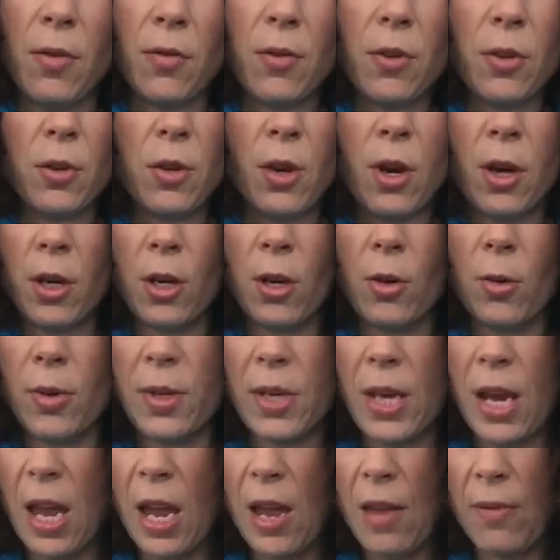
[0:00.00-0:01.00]
If you're not
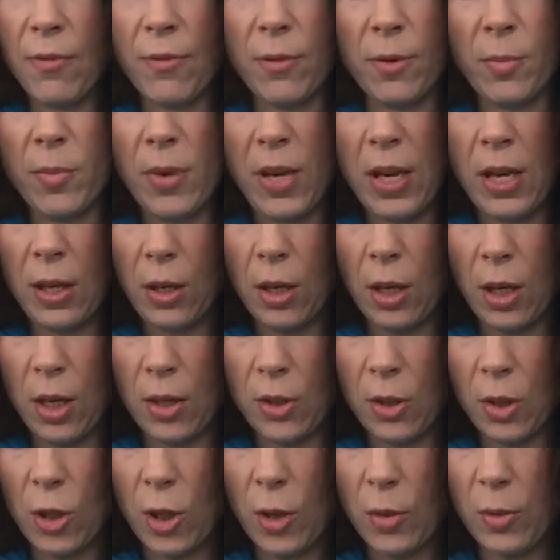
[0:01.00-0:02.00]
going to aim for being
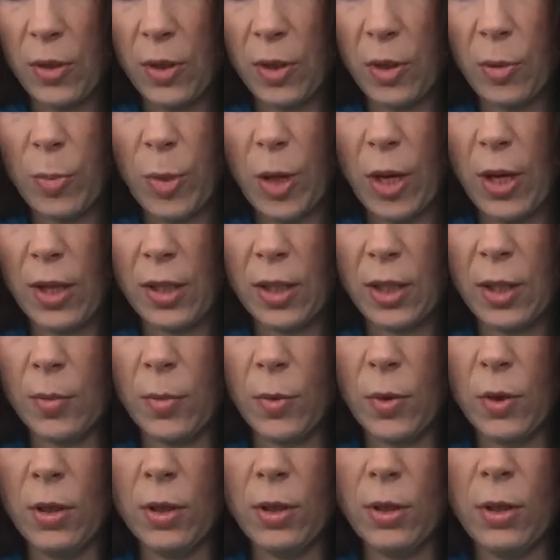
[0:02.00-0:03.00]
as close as
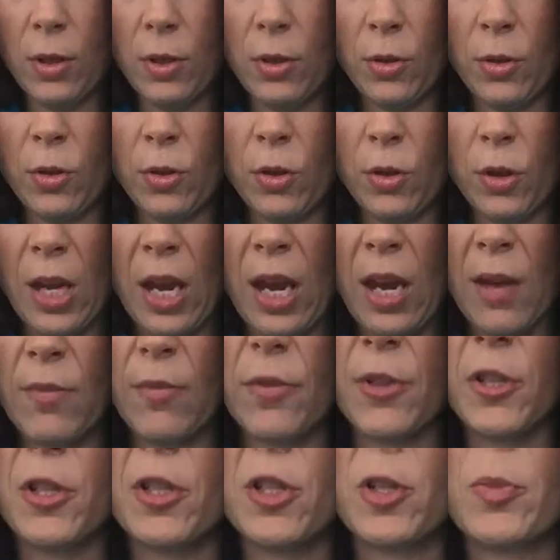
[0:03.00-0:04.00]
possible,
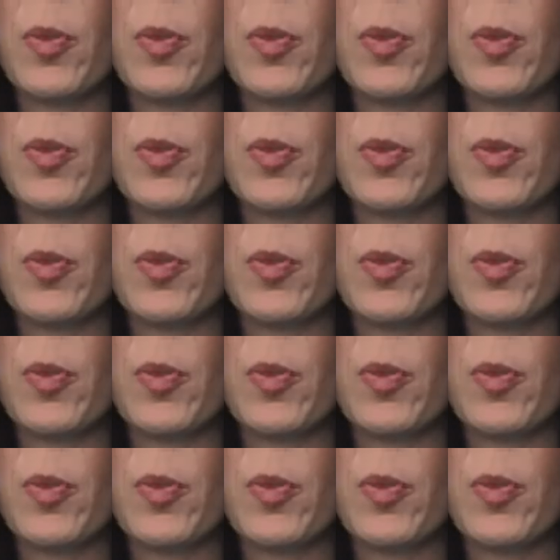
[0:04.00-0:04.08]
aim for your